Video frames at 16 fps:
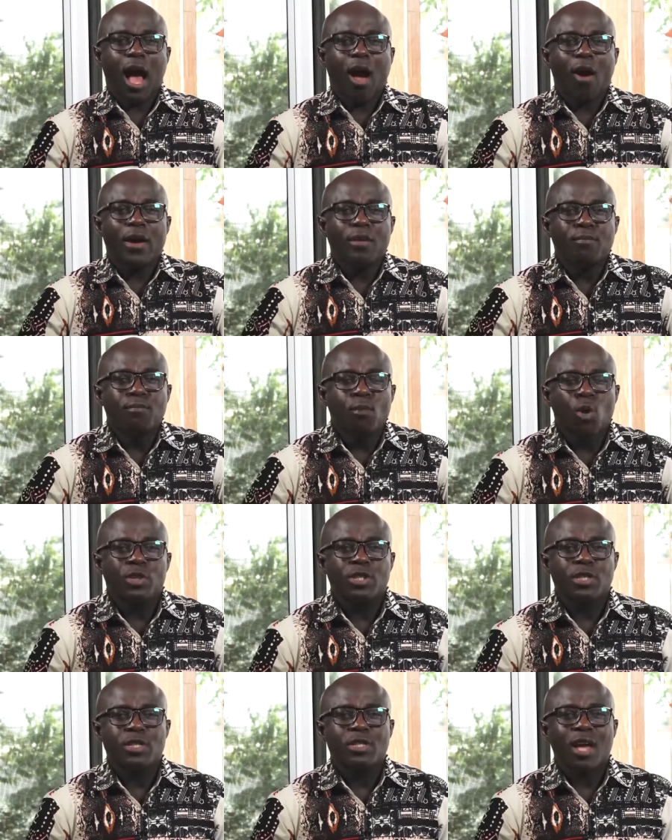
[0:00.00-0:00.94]
our
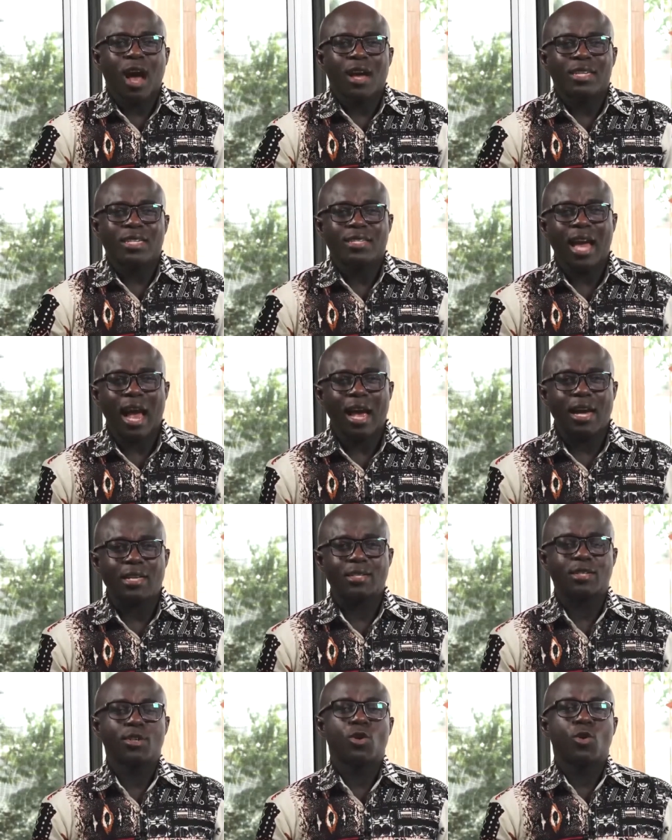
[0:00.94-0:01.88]
emotions, our
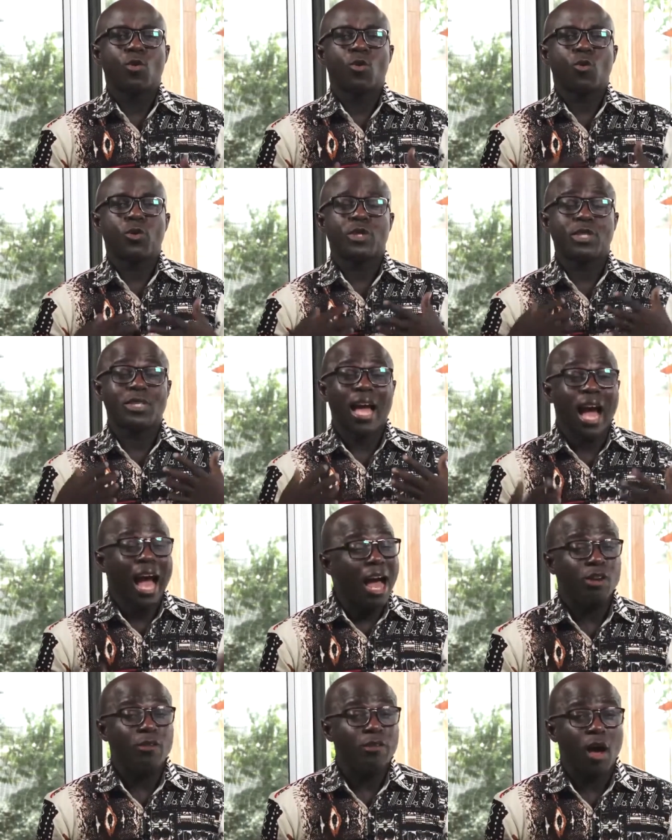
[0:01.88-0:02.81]
desires, which is
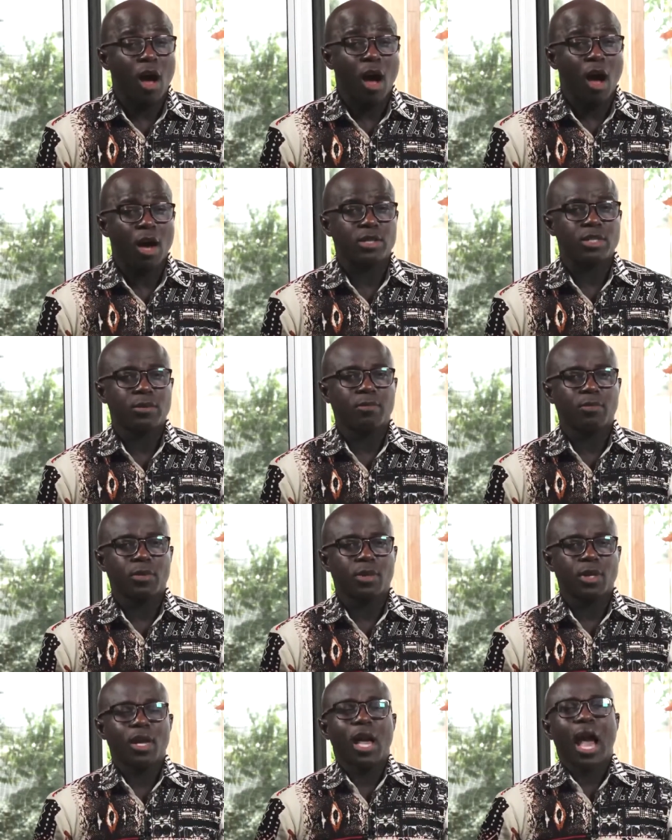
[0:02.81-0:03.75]
out of the heart,
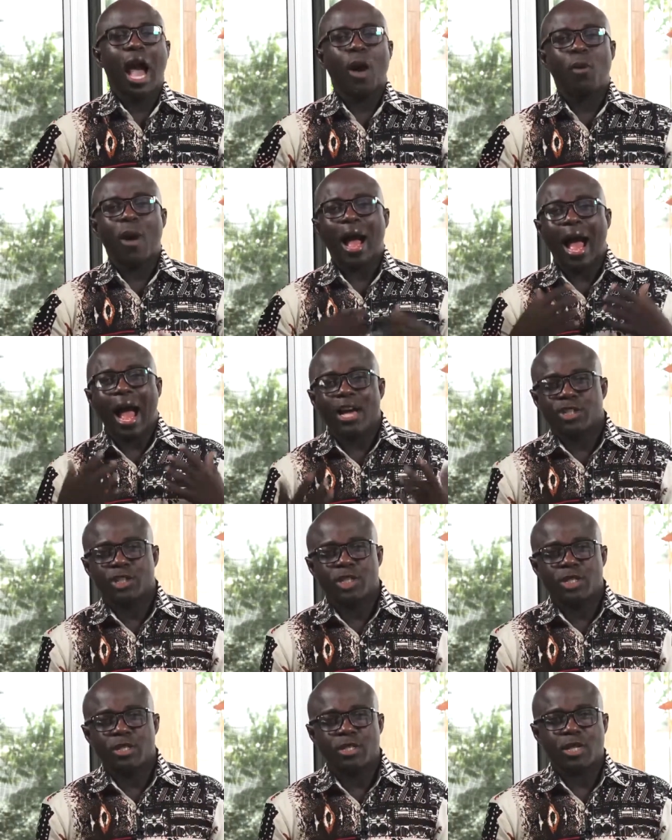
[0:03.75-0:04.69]
our
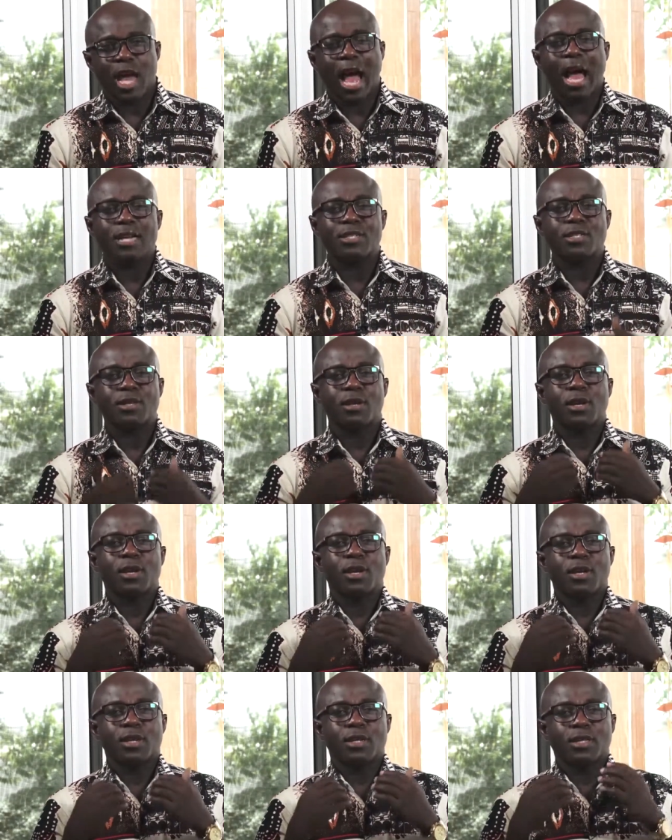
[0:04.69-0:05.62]
actions as
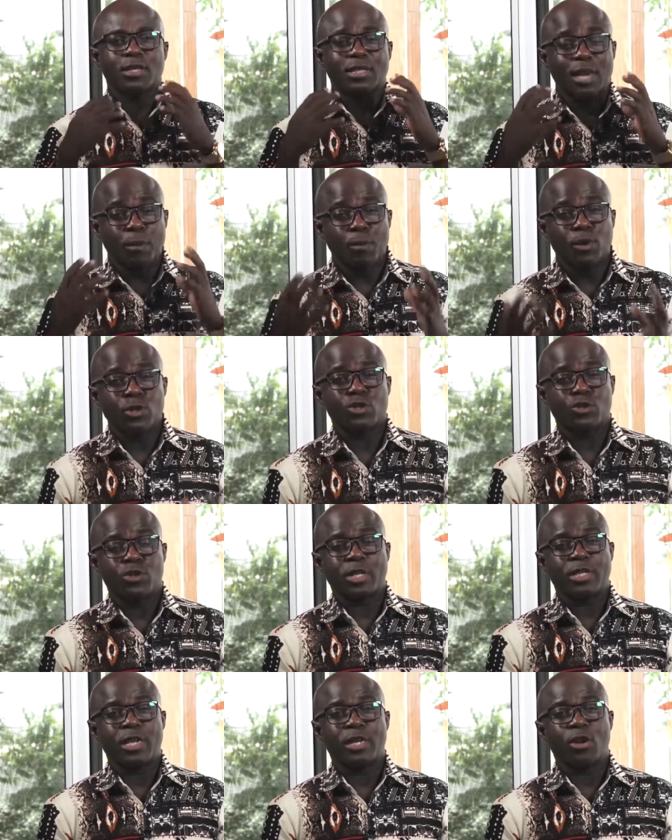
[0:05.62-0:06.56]

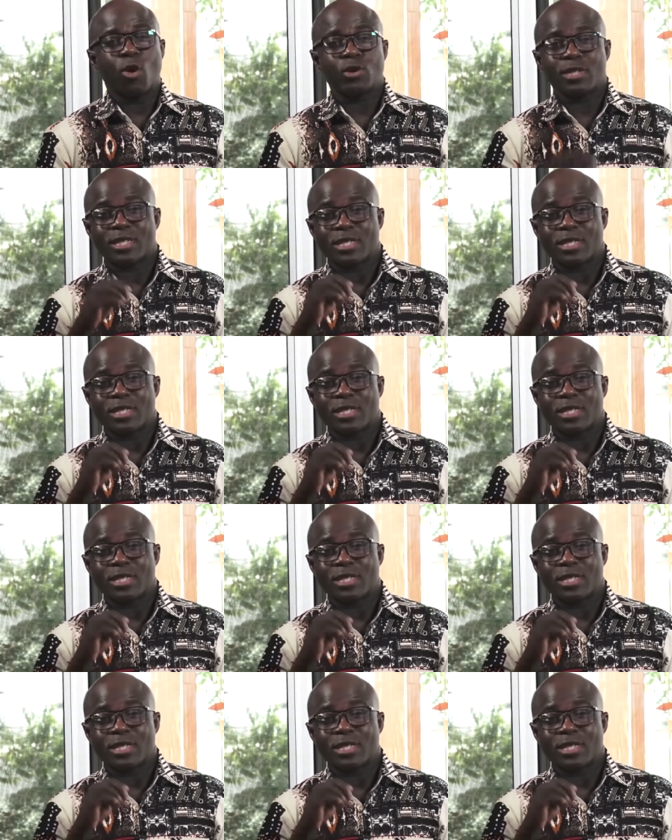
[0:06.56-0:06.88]
demonstrated or